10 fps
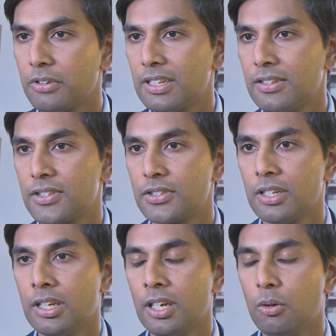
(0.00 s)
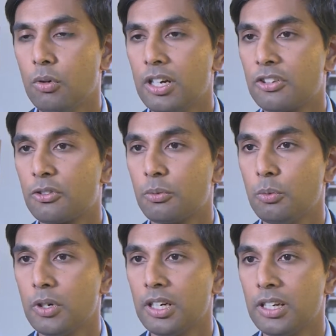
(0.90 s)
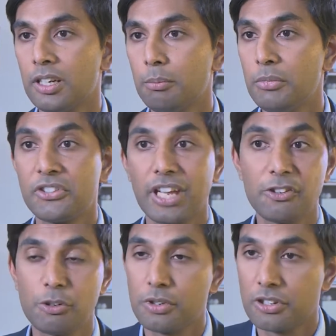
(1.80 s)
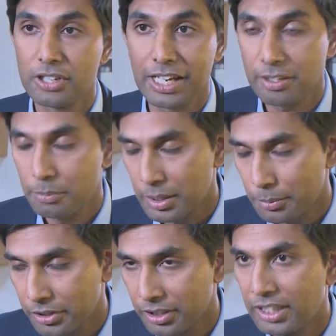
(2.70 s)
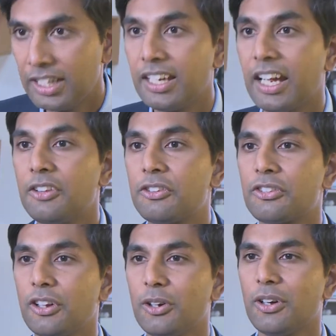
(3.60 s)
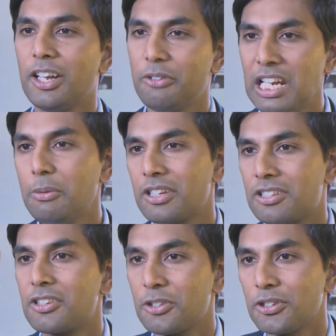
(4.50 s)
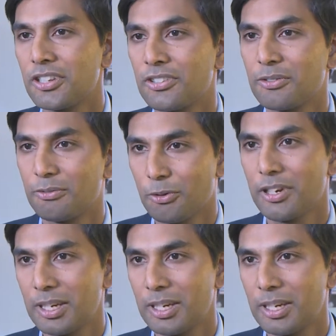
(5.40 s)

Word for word: his works were misattributed to other people, and so I really wanted to do this for